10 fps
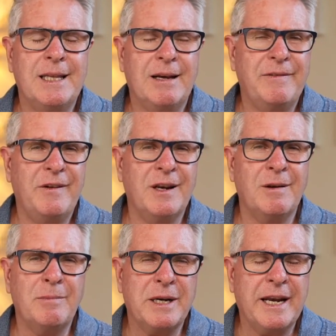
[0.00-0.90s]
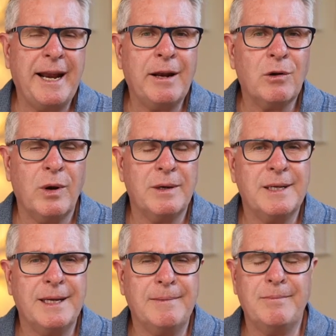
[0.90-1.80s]
I feel a little bit inadequate
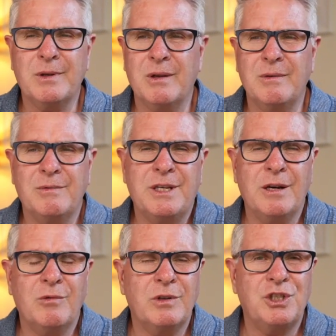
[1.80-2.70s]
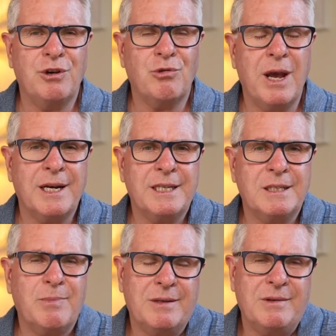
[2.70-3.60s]
dealing with
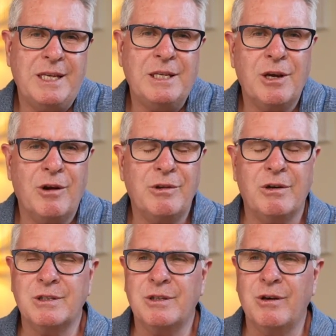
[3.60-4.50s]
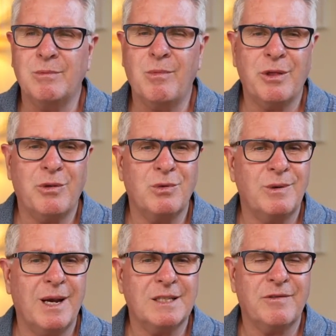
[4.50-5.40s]
generalities, but there you go. Those are my
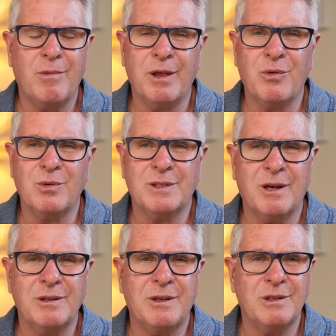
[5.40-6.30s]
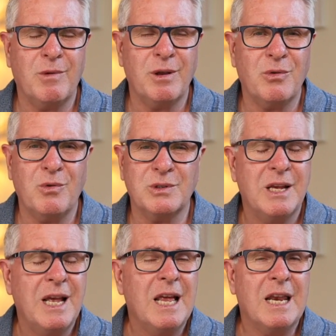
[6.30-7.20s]
thoughts. You asked for my thoughts. Those are my thoughts.
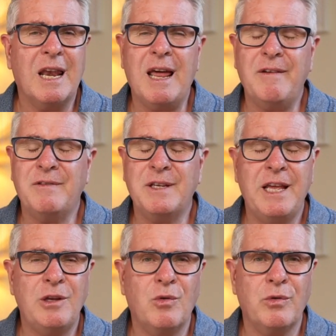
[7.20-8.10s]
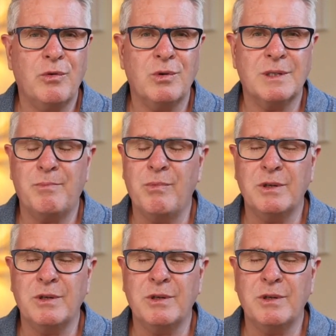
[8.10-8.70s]
Love to hear your thoughts.